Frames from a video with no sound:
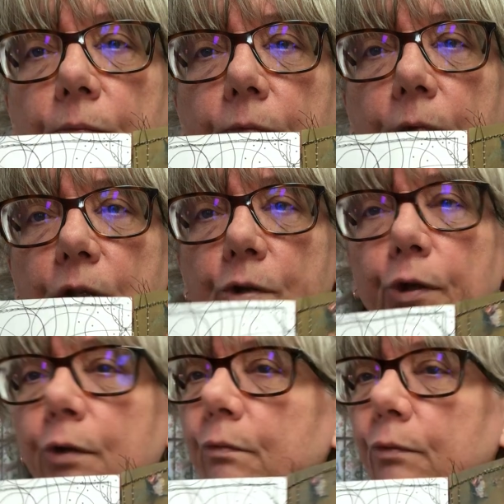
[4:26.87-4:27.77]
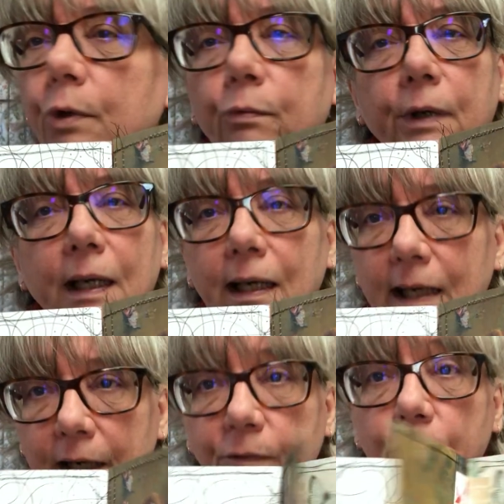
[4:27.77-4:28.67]

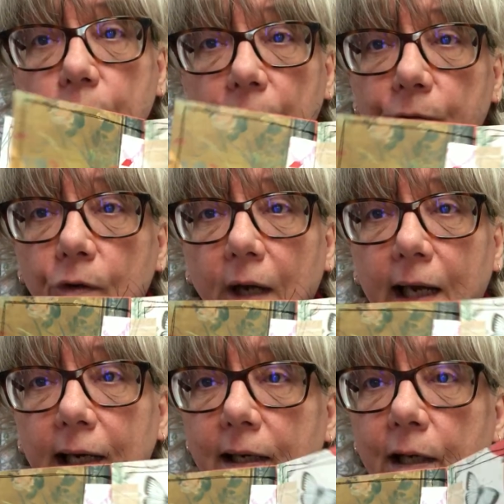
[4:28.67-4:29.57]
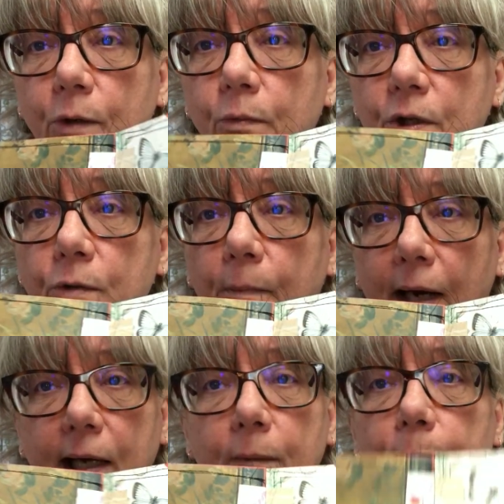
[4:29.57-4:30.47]
really, if you like it and you want to
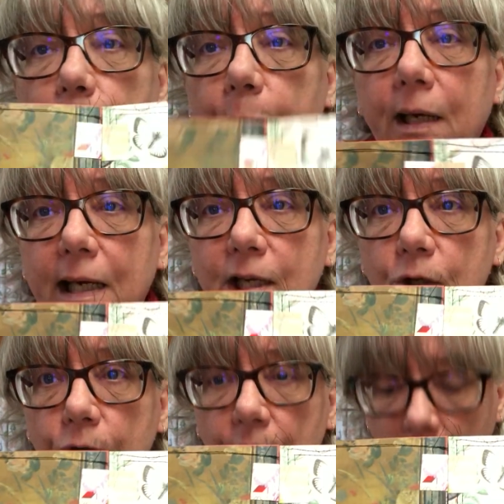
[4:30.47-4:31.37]
make it, please look